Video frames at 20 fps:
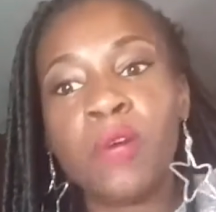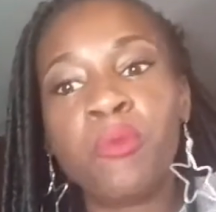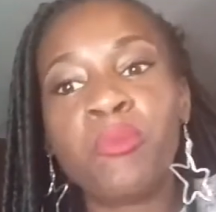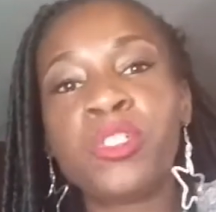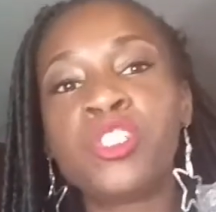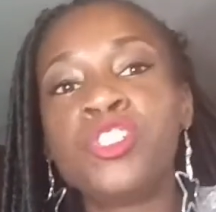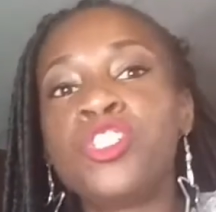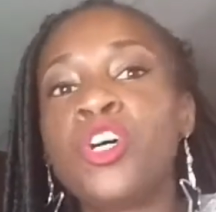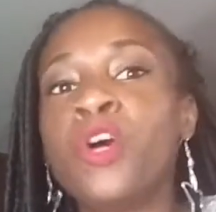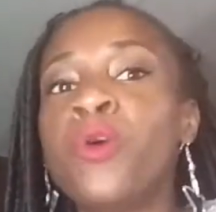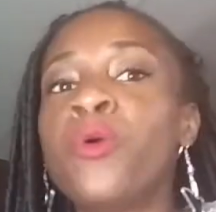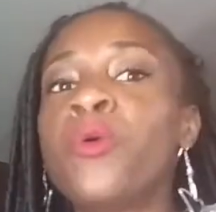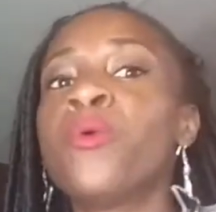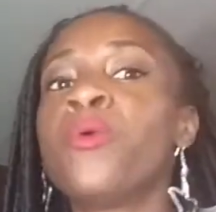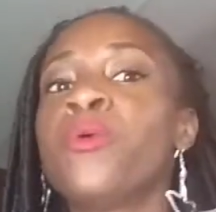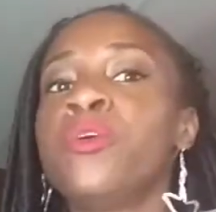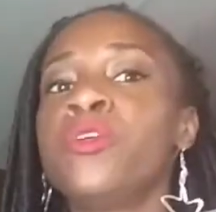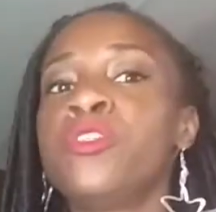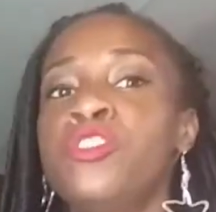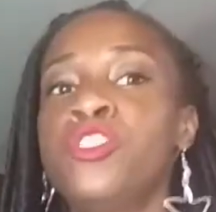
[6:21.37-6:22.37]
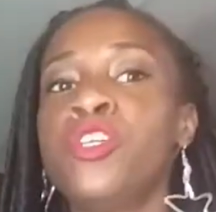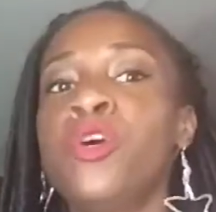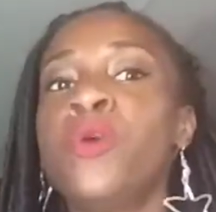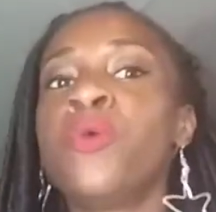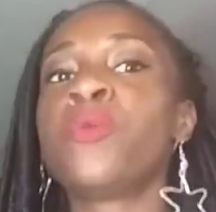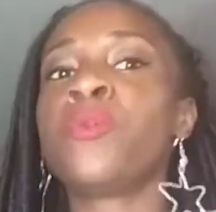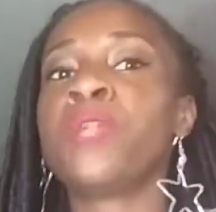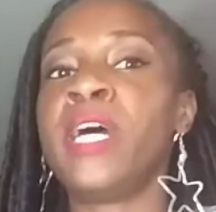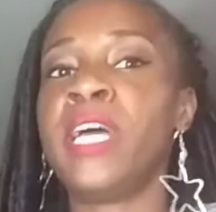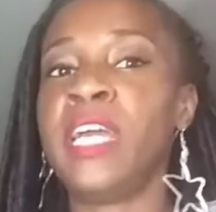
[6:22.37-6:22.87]
But don't
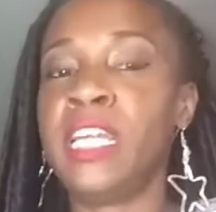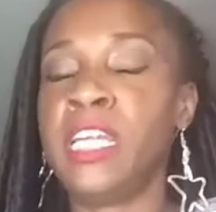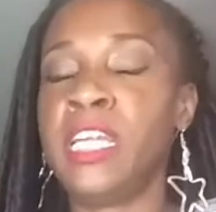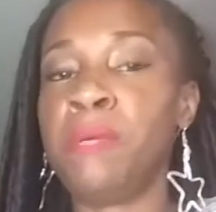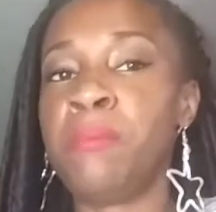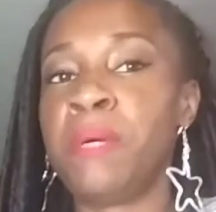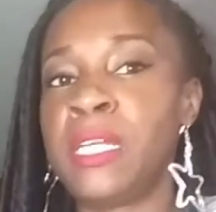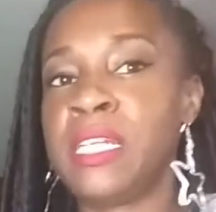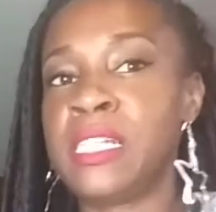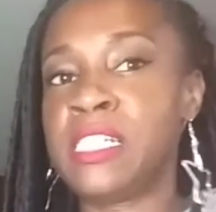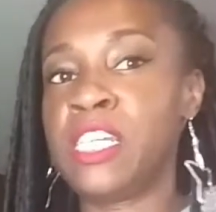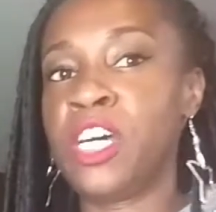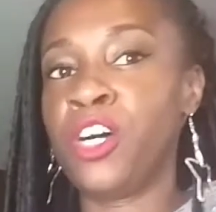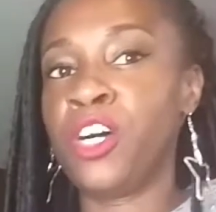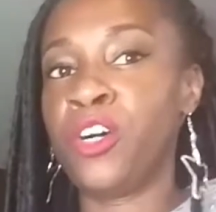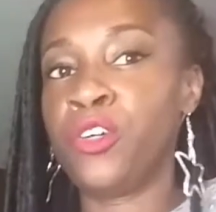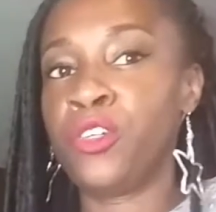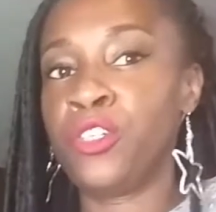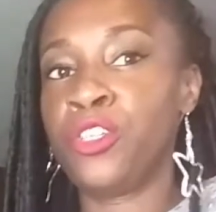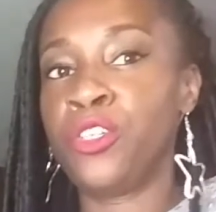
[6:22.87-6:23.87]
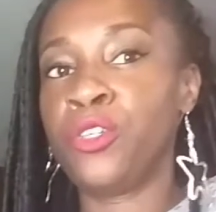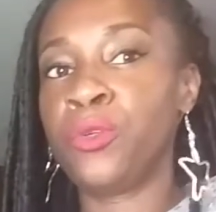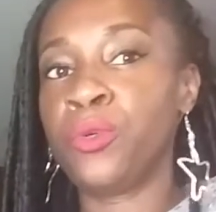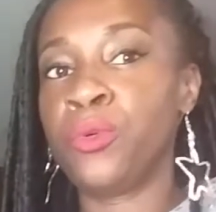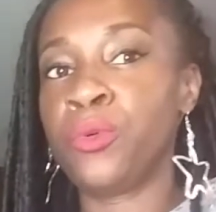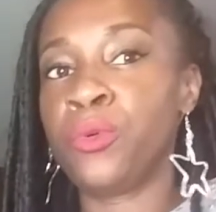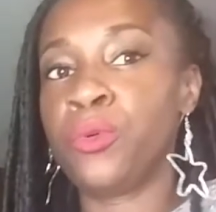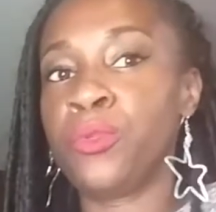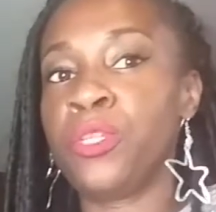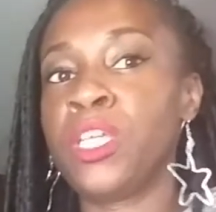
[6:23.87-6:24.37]
let anybody tell
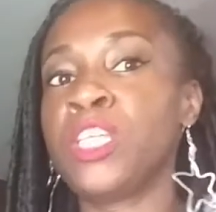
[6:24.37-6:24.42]
you